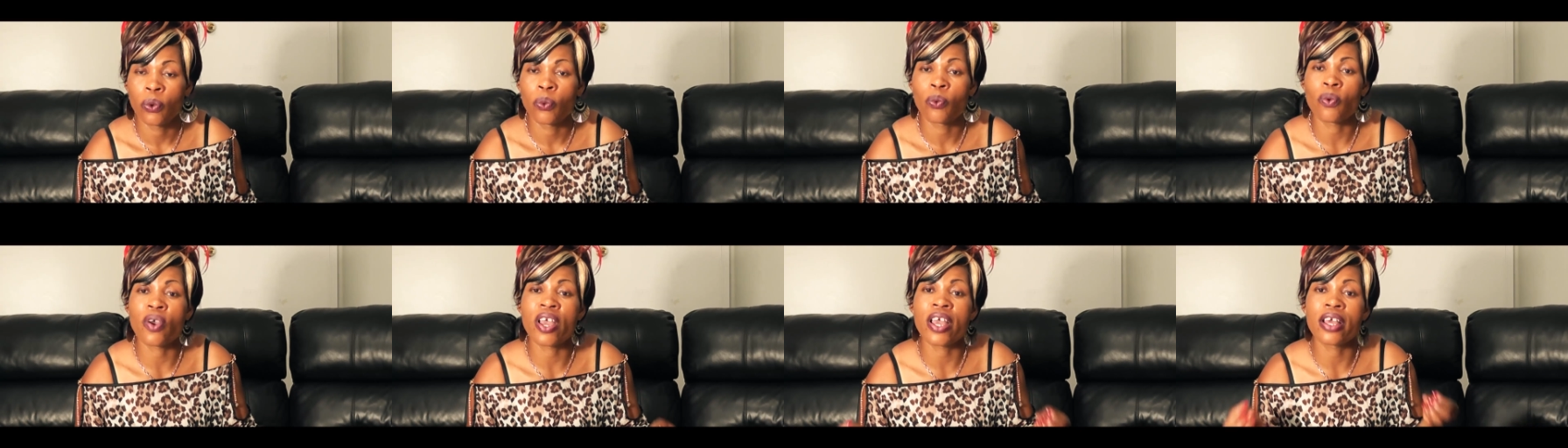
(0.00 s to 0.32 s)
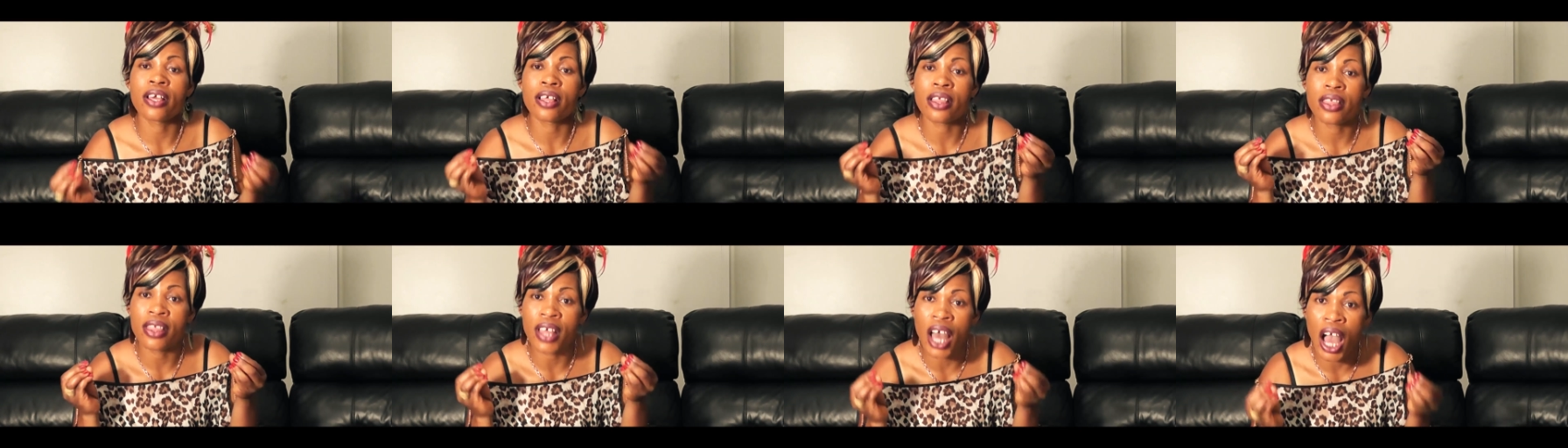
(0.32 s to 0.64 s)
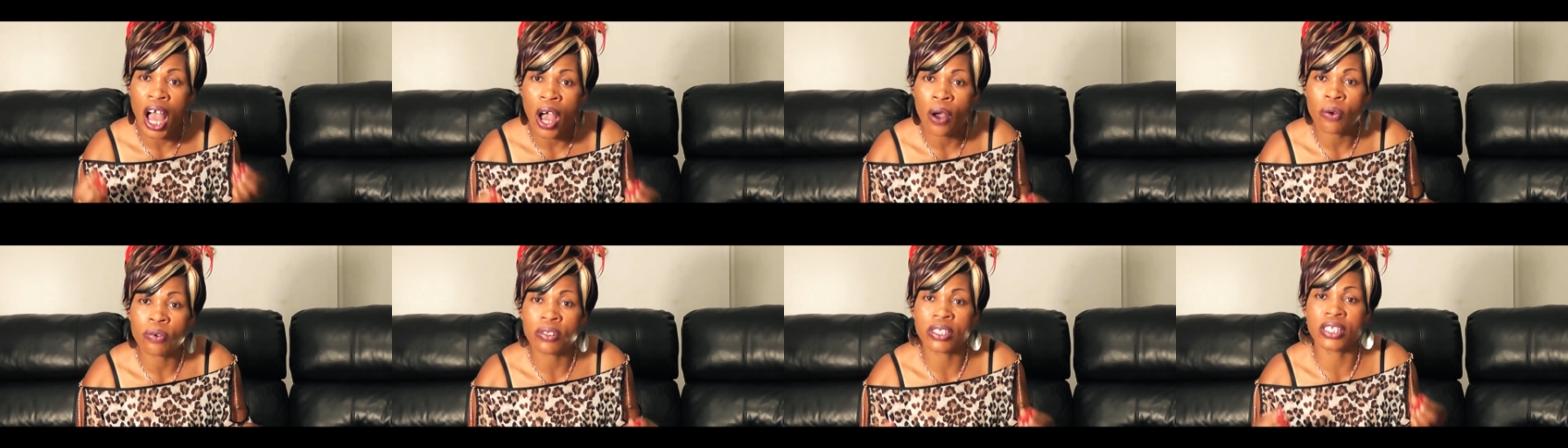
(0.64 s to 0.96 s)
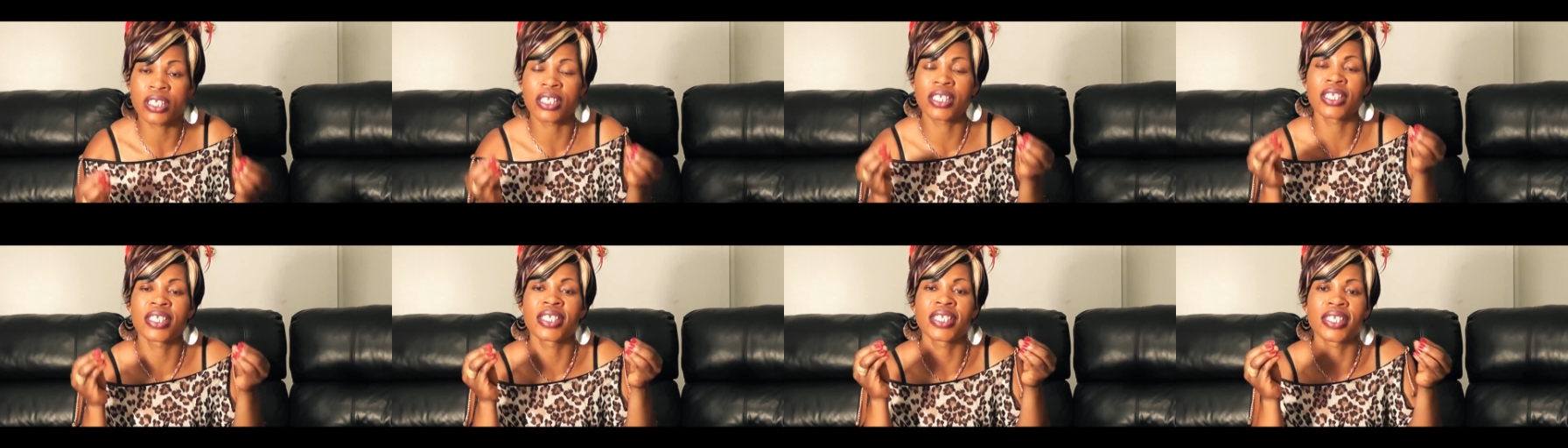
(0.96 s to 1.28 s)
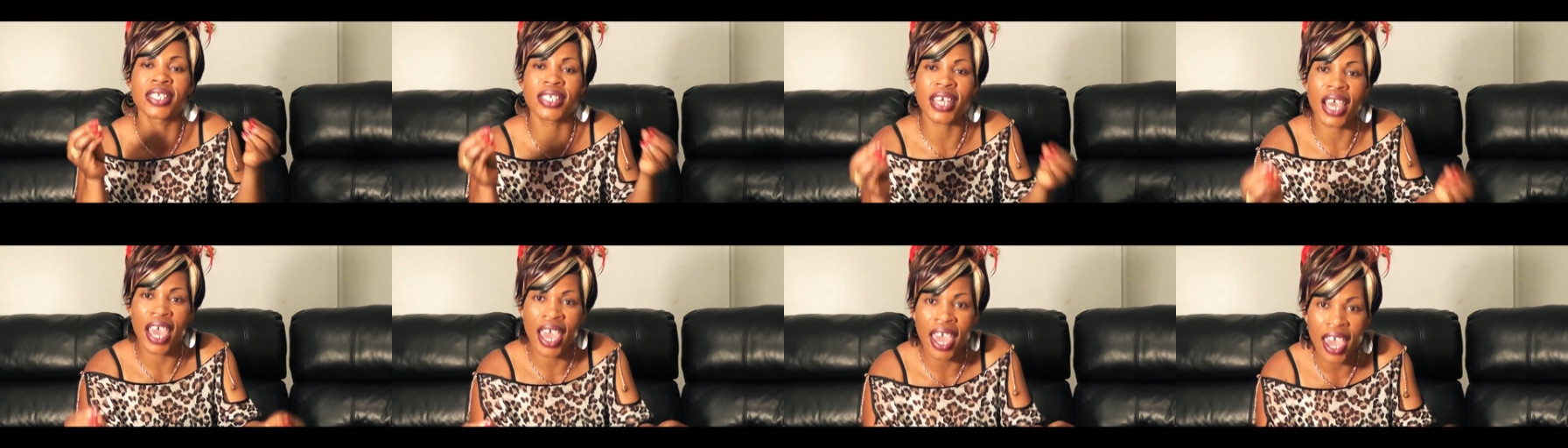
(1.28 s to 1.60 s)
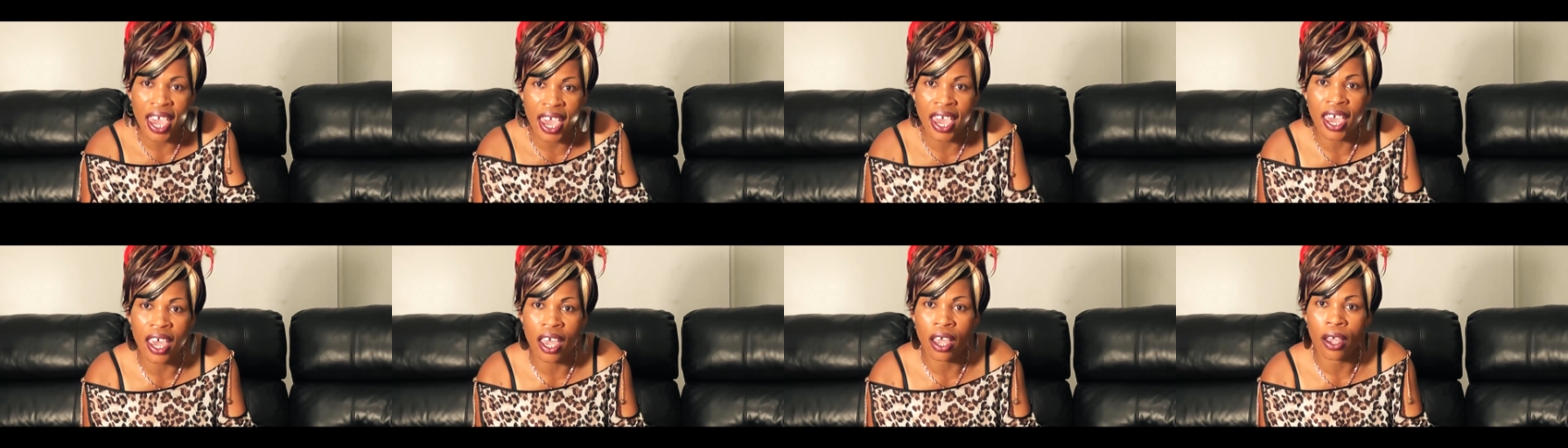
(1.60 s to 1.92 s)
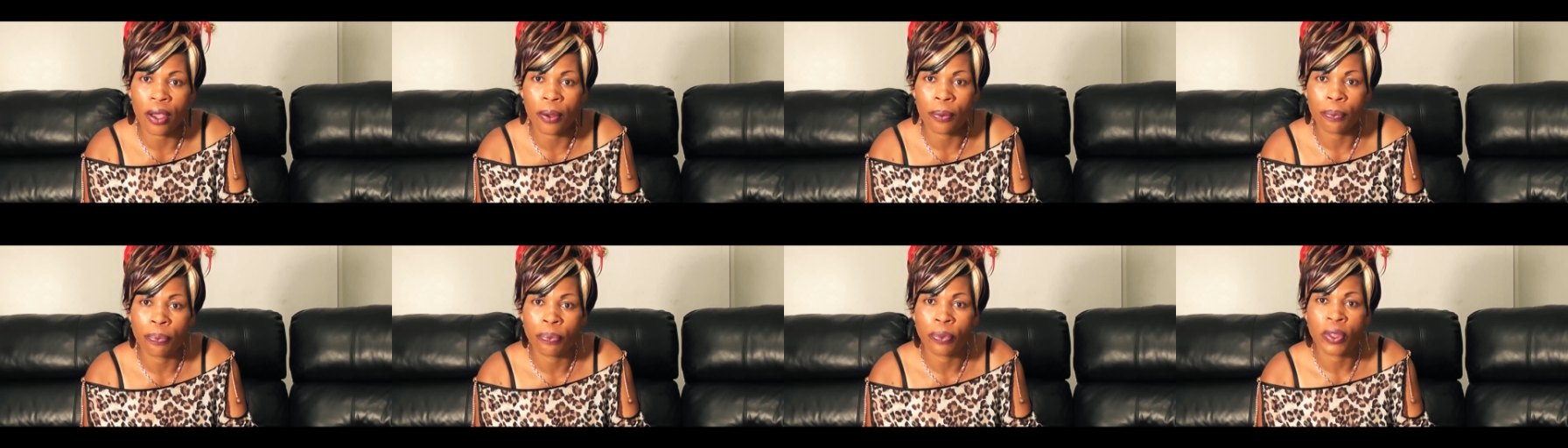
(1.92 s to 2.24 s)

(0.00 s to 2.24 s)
without saying